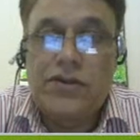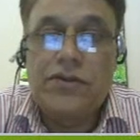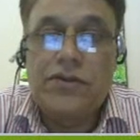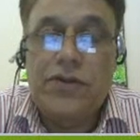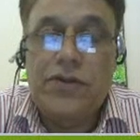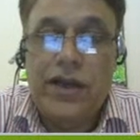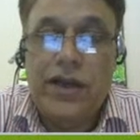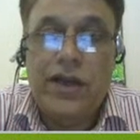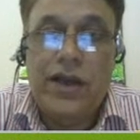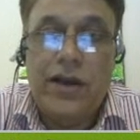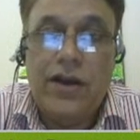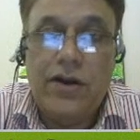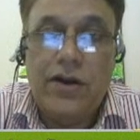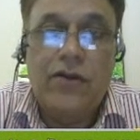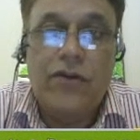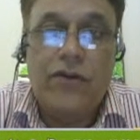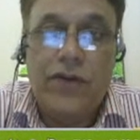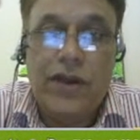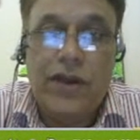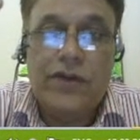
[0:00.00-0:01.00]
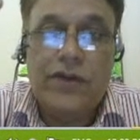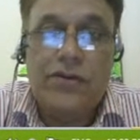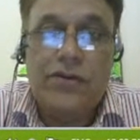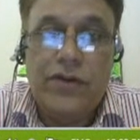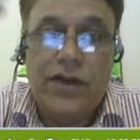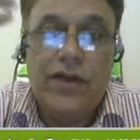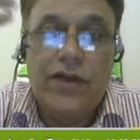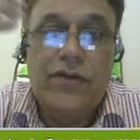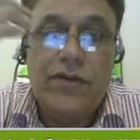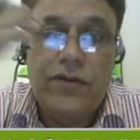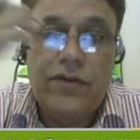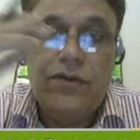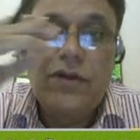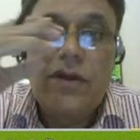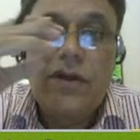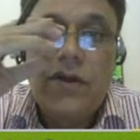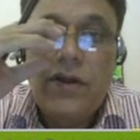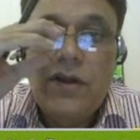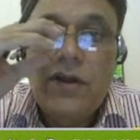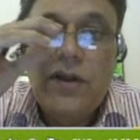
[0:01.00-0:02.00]
to take care of. He has to deal with.
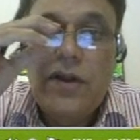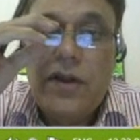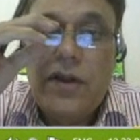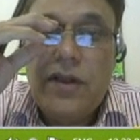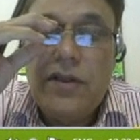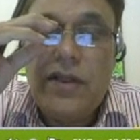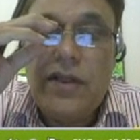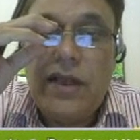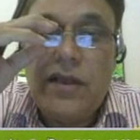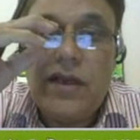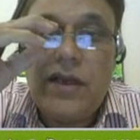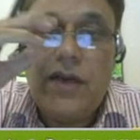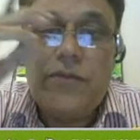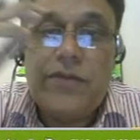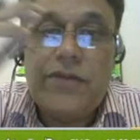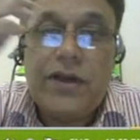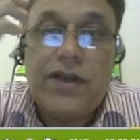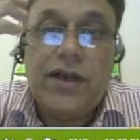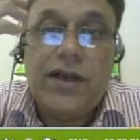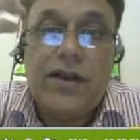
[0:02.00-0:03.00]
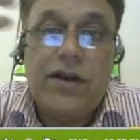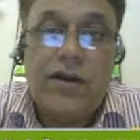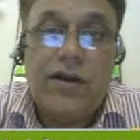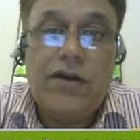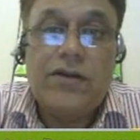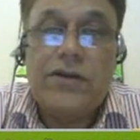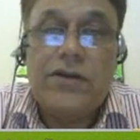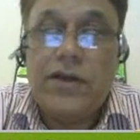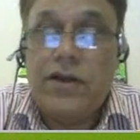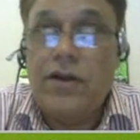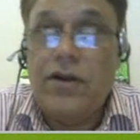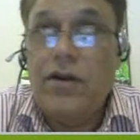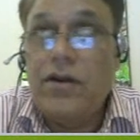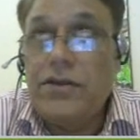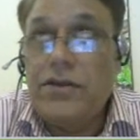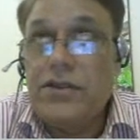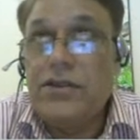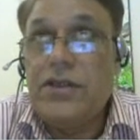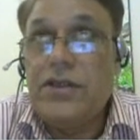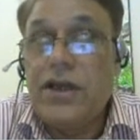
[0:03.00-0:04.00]
Then comes the
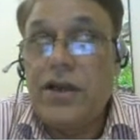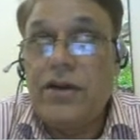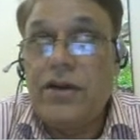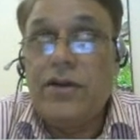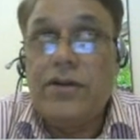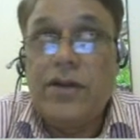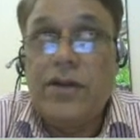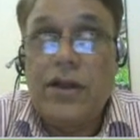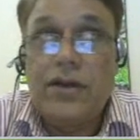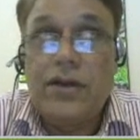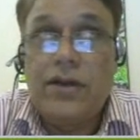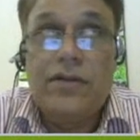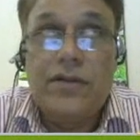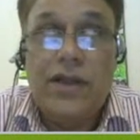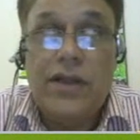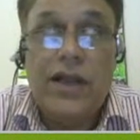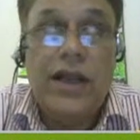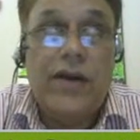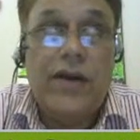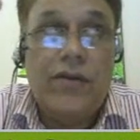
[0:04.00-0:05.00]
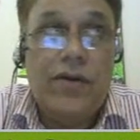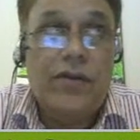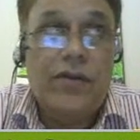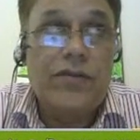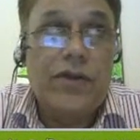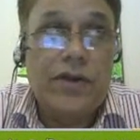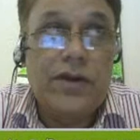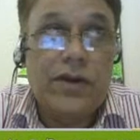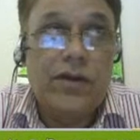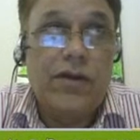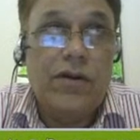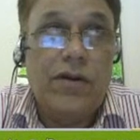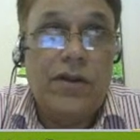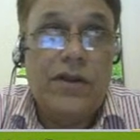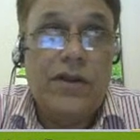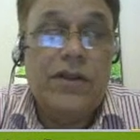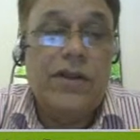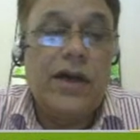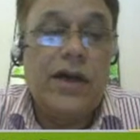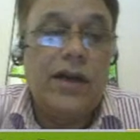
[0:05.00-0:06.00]
technology, the level of the
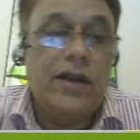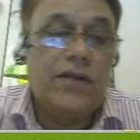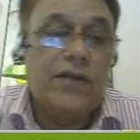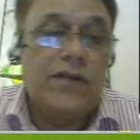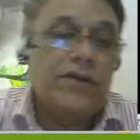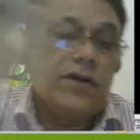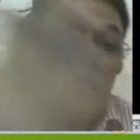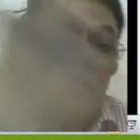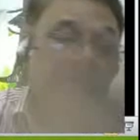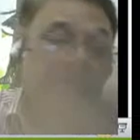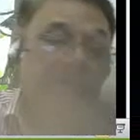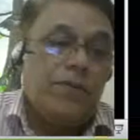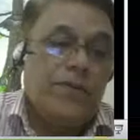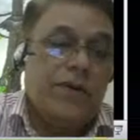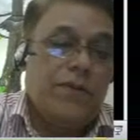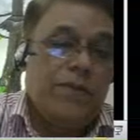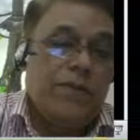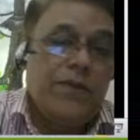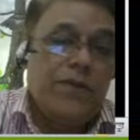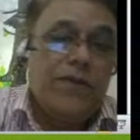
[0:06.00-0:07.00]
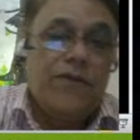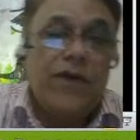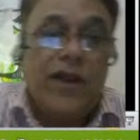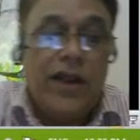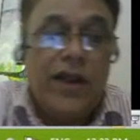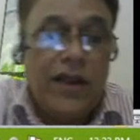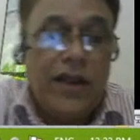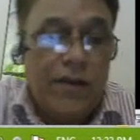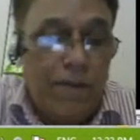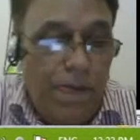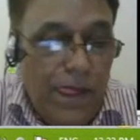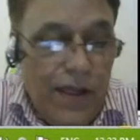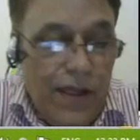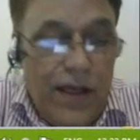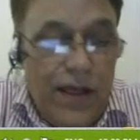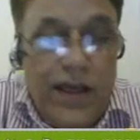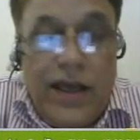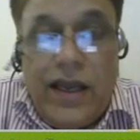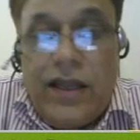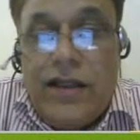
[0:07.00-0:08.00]
technology that is prevailing
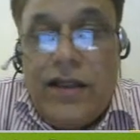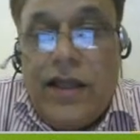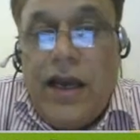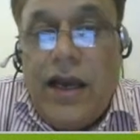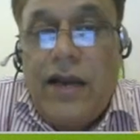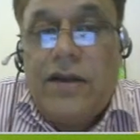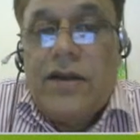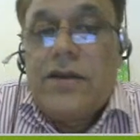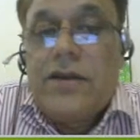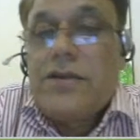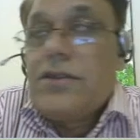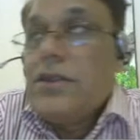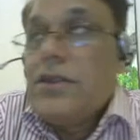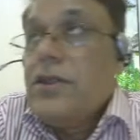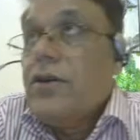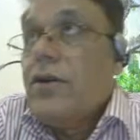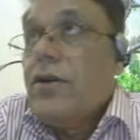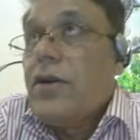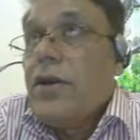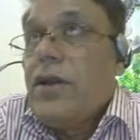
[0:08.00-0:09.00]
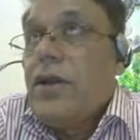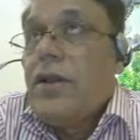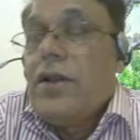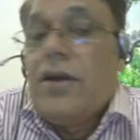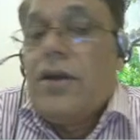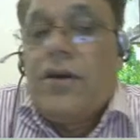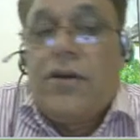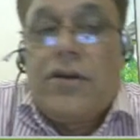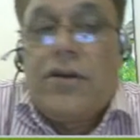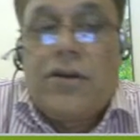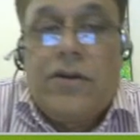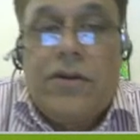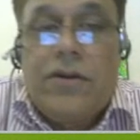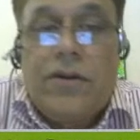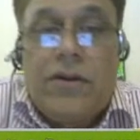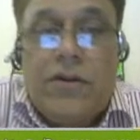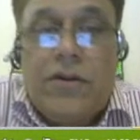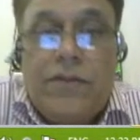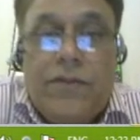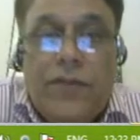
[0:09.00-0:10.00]
in that country or
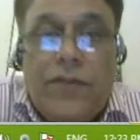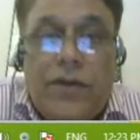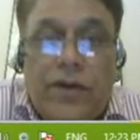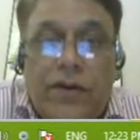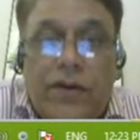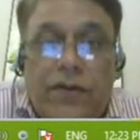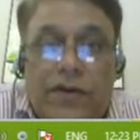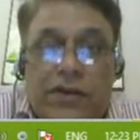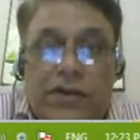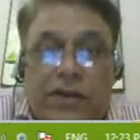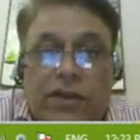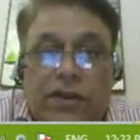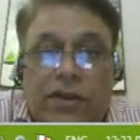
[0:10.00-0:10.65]
which is